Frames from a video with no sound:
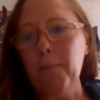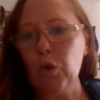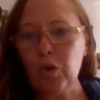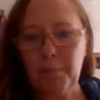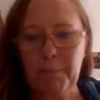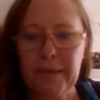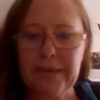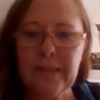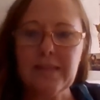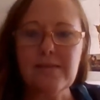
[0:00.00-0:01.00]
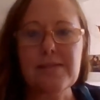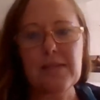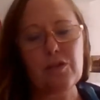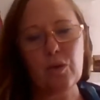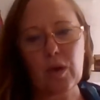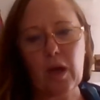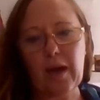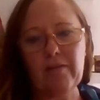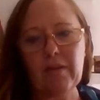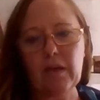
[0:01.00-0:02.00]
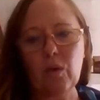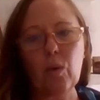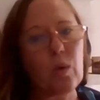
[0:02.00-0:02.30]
more abundance in your life in